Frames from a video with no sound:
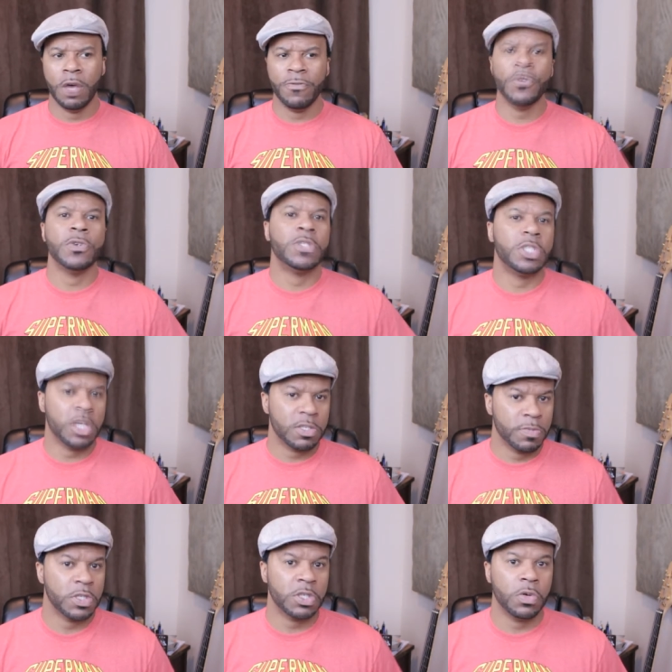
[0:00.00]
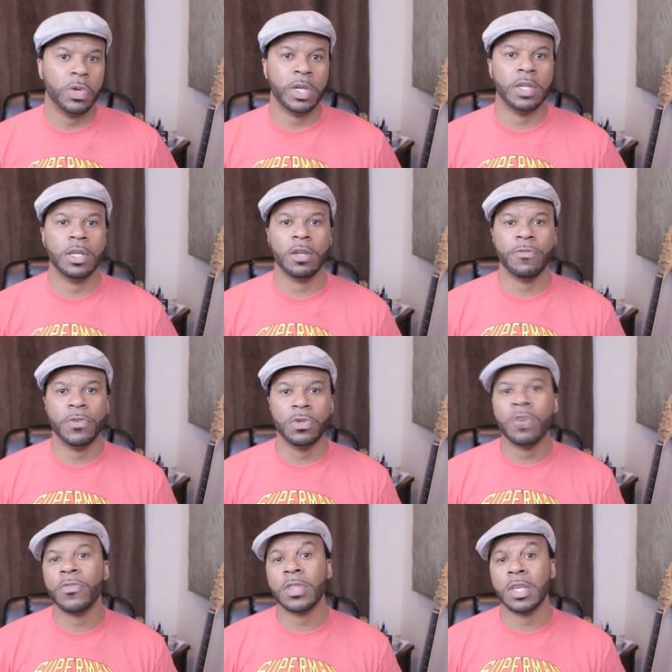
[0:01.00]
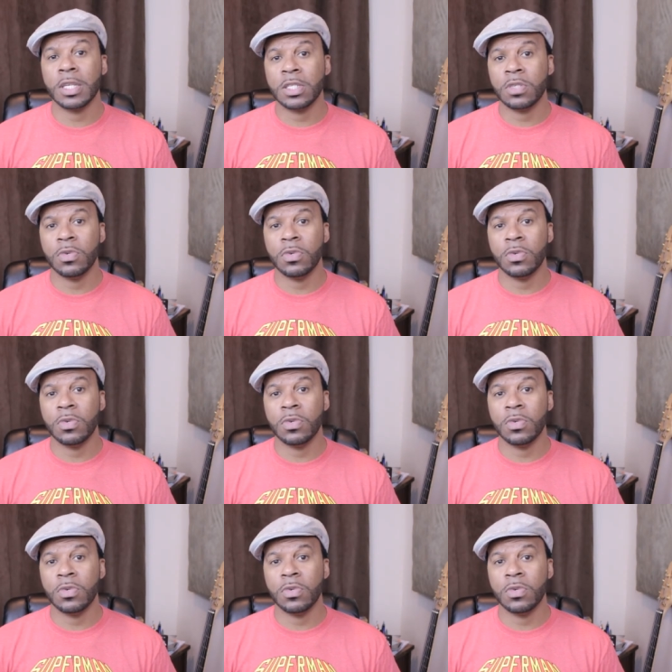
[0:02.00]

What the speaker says: adjustments to it and did a few different things